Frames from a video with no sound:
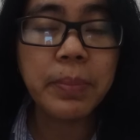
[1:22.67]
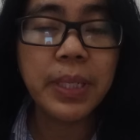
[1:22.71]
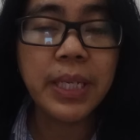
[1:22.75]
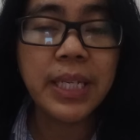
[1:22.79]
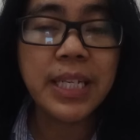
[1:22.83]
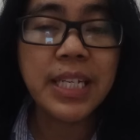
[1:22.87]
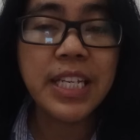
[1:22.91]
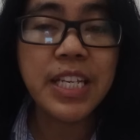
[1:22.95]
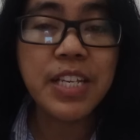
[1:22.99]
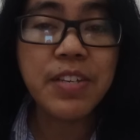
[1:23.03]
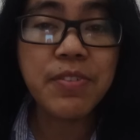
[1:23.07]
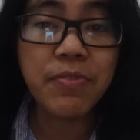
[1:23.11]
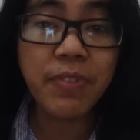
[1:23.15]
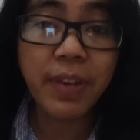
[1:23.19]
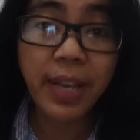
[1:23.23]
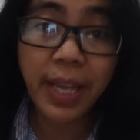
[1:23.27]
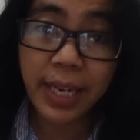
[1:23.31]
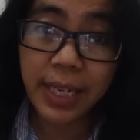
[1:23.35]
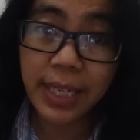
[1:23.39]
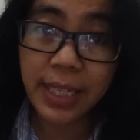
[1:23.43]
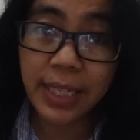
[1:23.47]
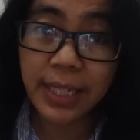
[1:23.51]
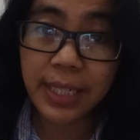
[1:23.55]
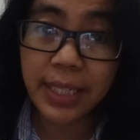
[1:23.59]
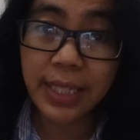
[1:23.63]
an
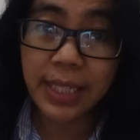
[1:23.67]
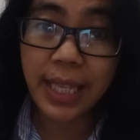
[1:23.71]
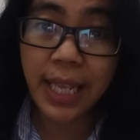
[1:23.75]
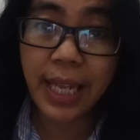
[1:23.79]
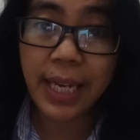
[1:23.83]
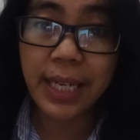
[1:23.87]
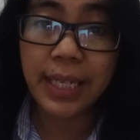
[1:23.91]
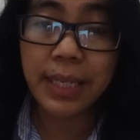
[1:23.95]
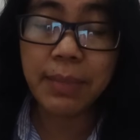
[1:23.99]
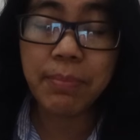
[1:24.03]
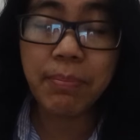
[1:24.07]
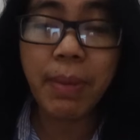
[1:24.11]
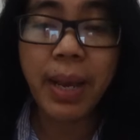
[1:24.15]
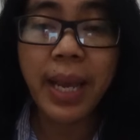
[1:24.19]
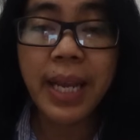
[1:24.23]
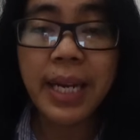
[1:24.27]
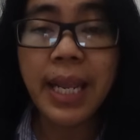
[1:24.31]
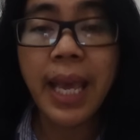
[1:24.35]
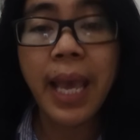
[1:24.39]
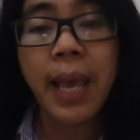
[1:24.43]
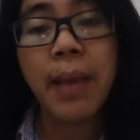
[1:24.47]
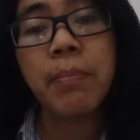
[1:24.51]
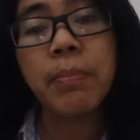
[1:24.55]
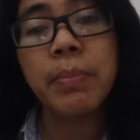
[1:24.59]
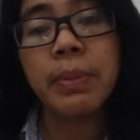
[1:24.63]
event that might
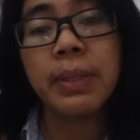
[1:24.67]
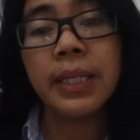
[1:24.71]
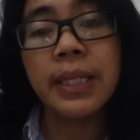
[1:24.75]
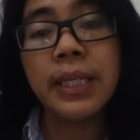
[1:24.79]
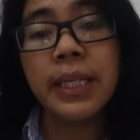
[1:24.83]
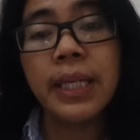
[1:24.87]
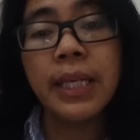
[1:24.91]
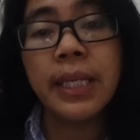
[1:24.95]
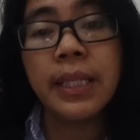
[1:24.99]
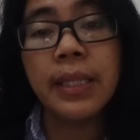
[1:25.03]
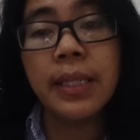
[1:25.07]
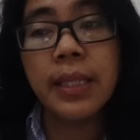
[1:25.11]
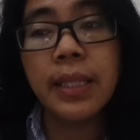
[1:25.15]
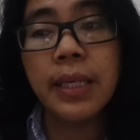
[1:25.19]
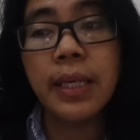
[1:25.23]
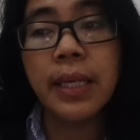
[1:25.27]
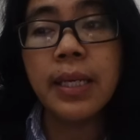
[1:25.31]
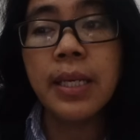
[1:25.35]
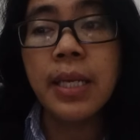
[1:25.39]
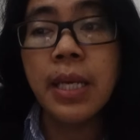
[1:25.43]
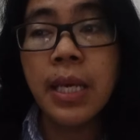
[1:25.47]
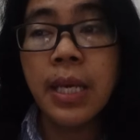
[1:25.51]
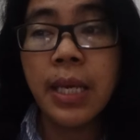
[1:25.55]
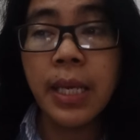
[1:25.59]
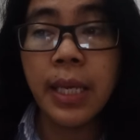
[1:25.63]
happen in
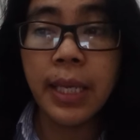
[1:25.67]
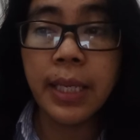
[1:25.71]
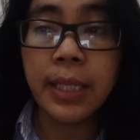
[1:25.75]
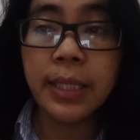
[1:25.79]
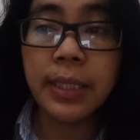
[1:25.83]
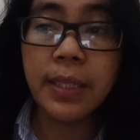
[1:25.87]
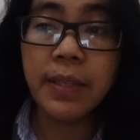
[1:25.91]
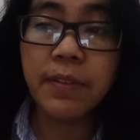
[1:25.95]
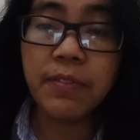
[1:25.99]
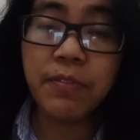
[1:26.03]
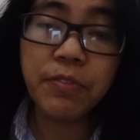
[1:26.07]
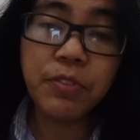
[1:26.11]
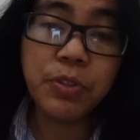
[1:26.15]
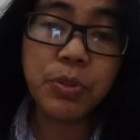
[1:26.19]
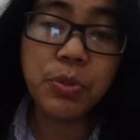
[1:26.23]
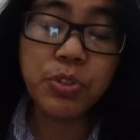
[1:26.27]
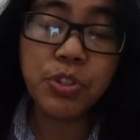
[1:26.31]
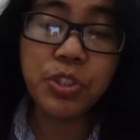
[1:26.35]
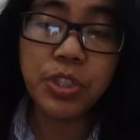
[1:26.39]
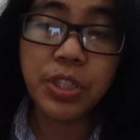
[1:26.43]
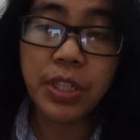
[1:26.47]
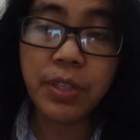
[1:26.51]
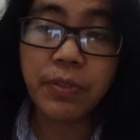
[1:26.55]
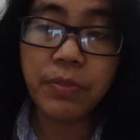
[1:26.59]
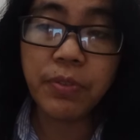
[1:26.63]
the
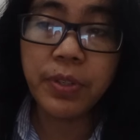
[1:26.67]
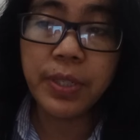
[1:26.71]
future.